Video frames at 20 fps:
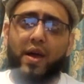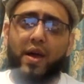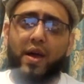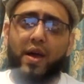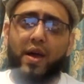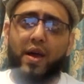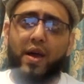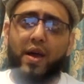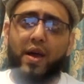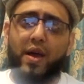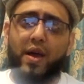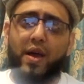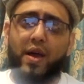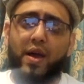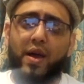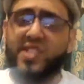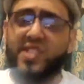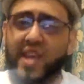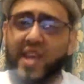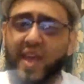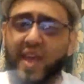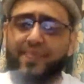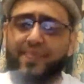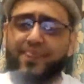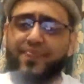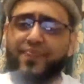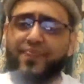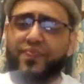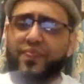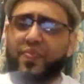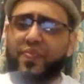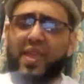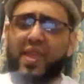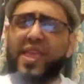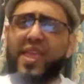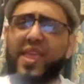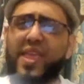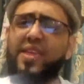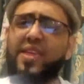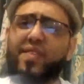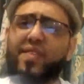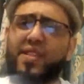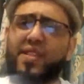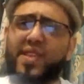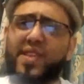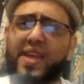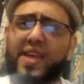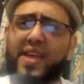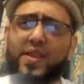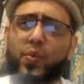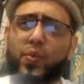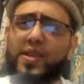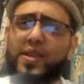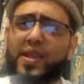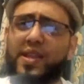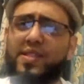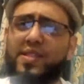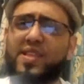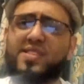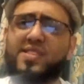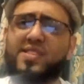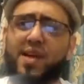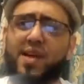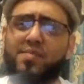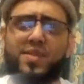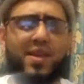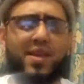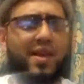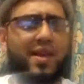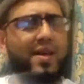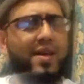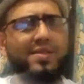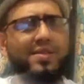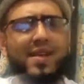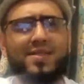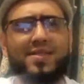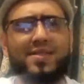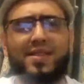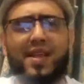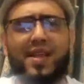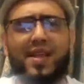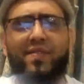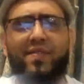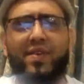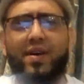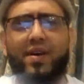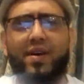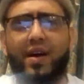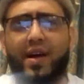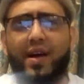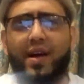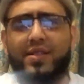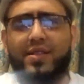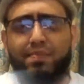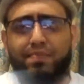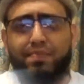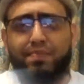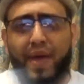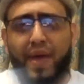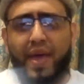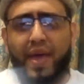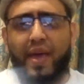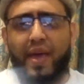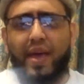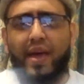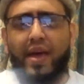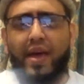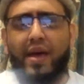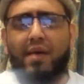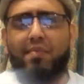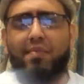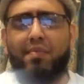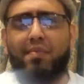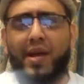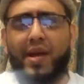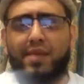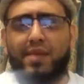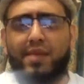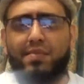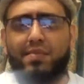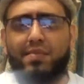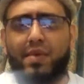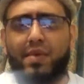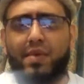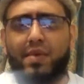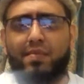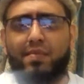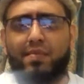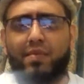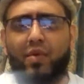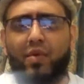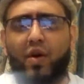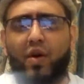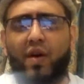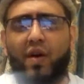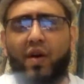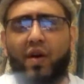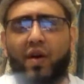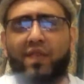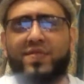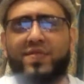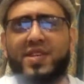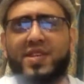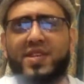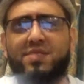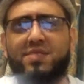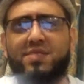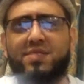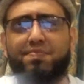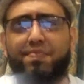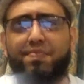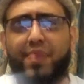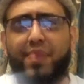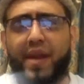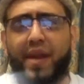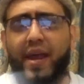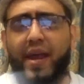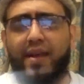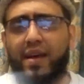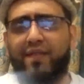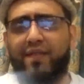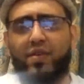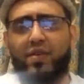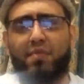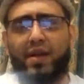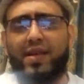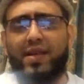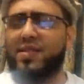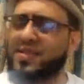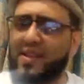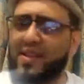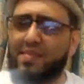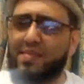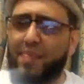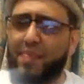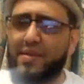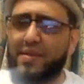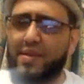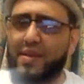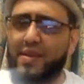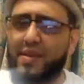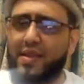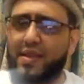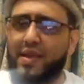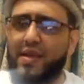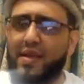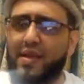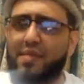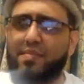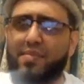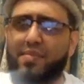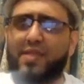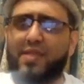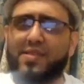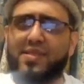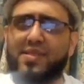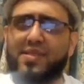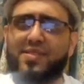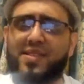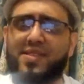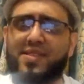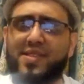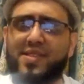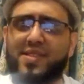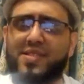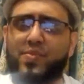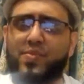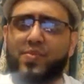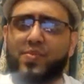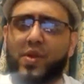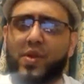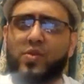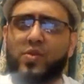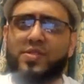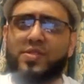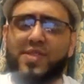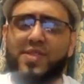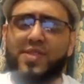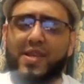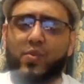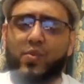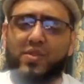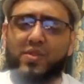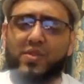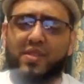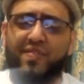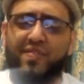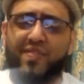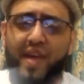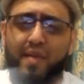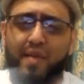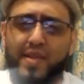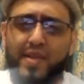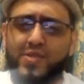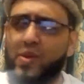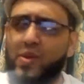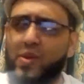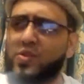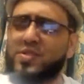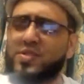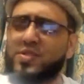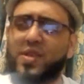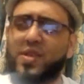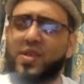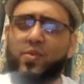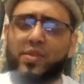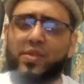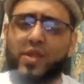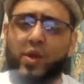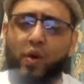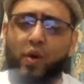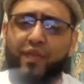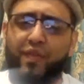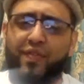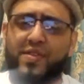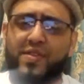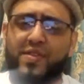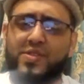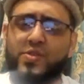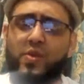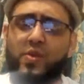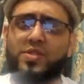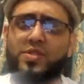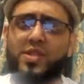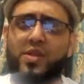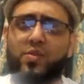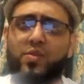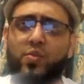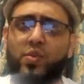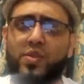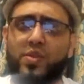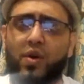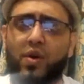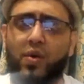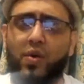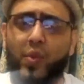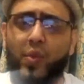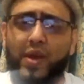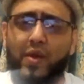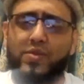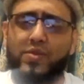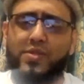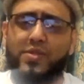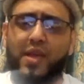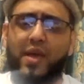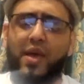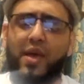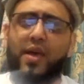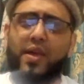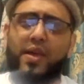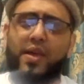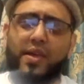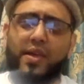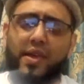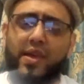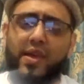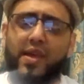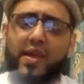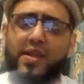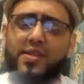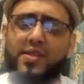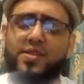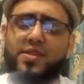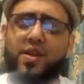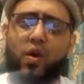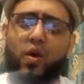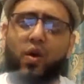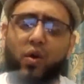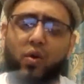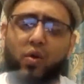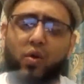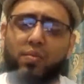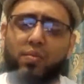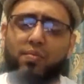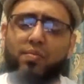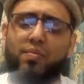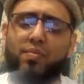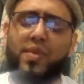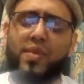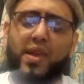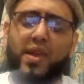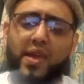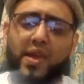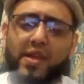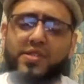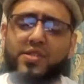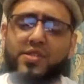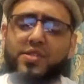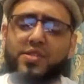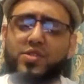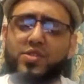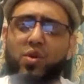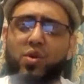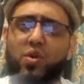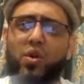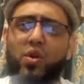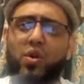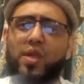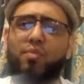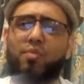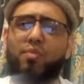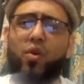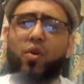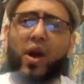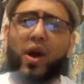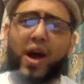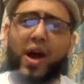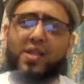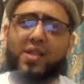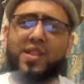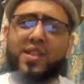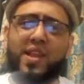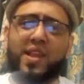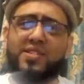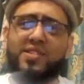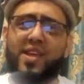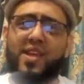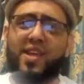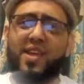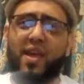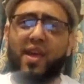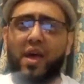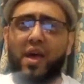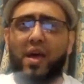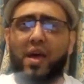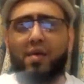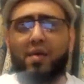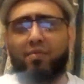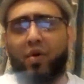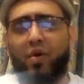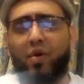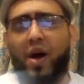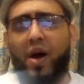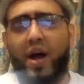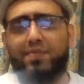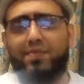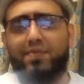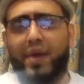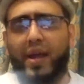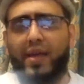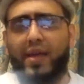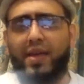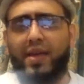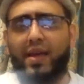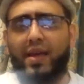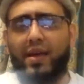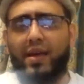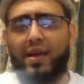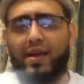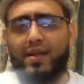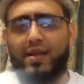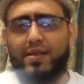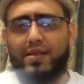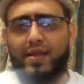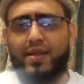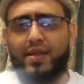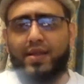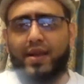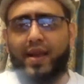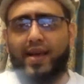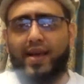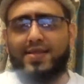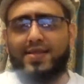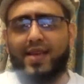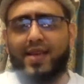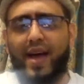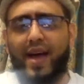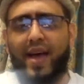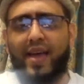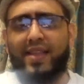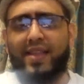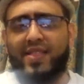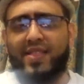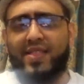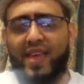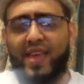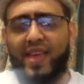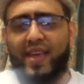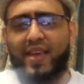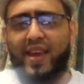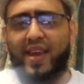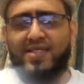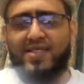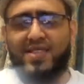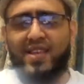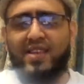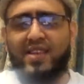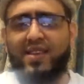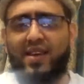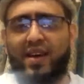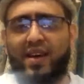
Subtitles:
earns whatever she can. Even that, we did the sums, doesn't cover the bare minimum of just bread for the month. They are still dependent. Brothers and sisters, when you sit with the families, when you sit with the orphans, when you sit with the widows, each home, each story more heart-wrenching, more heartbreaking than the next. I think, and I sit